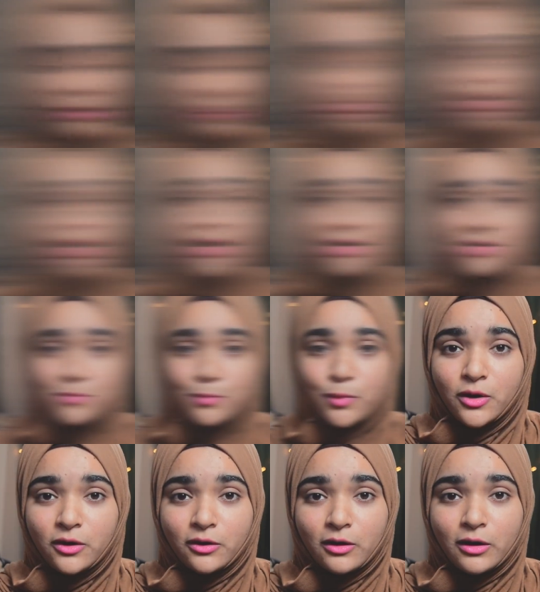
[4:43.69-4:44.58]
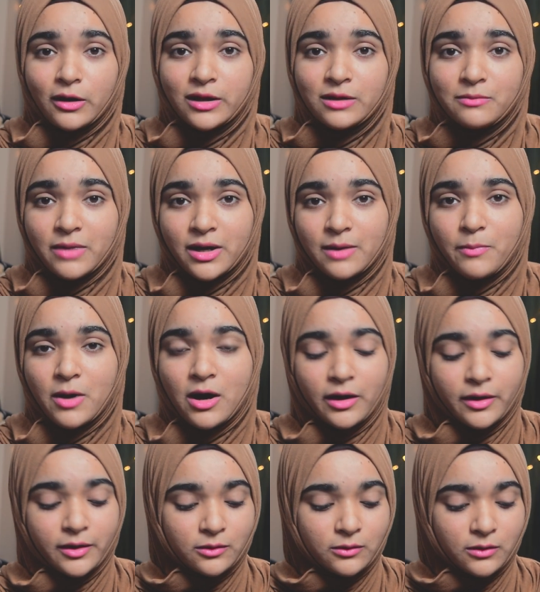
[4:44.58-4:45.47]
The next book in my
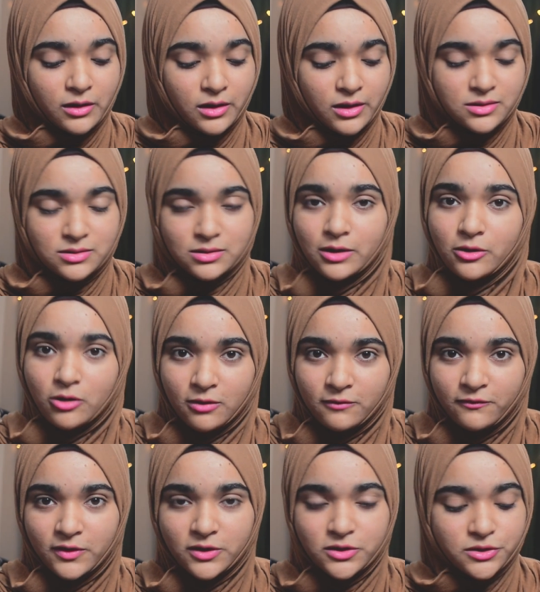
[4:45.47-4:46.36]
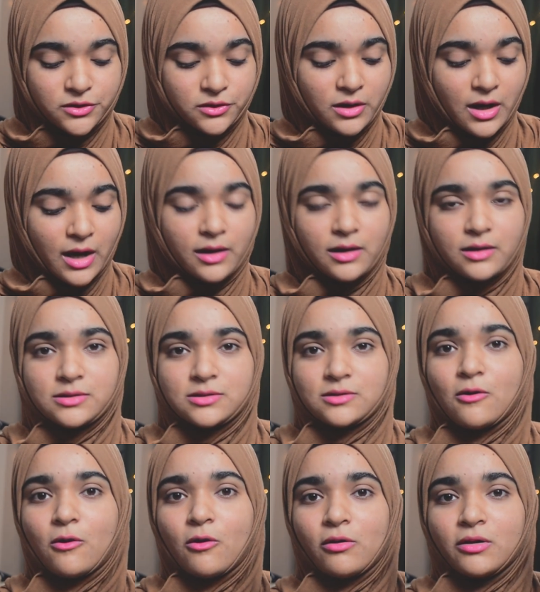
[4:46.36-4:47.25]
pile is a non-fiction, and it's
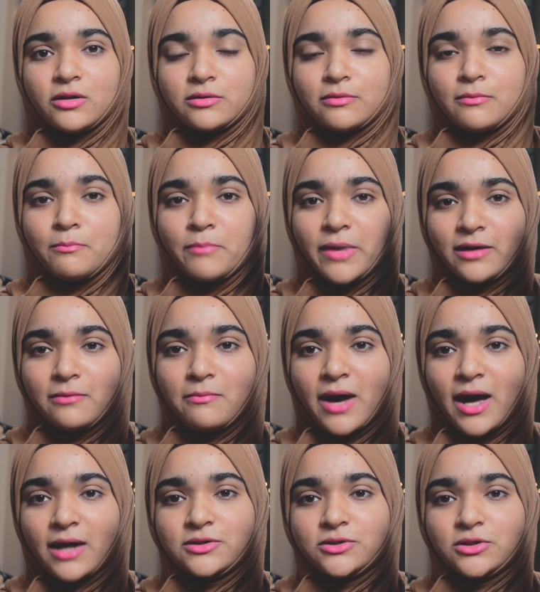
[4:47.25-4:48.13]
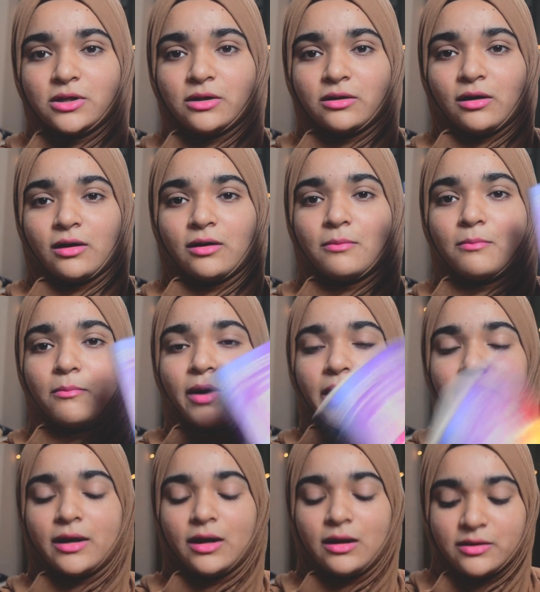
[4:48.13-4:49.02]
called Big Magic
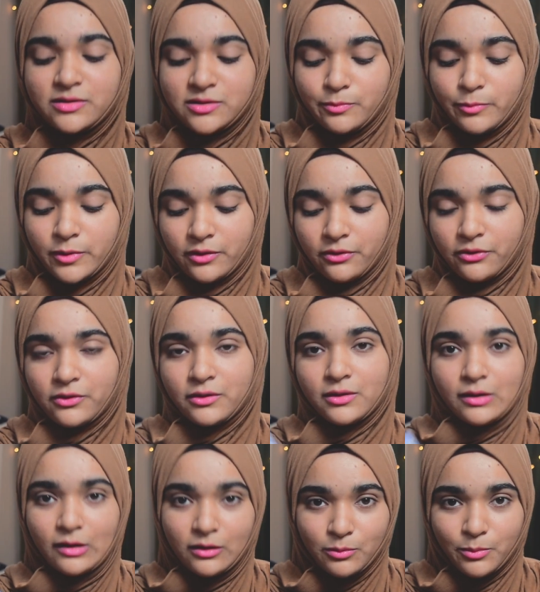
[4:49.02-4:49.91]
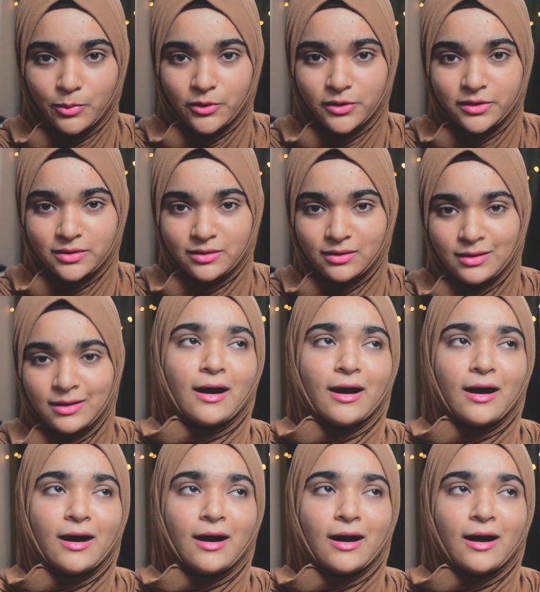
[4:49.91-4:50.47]
by Elizabeth Gilbert.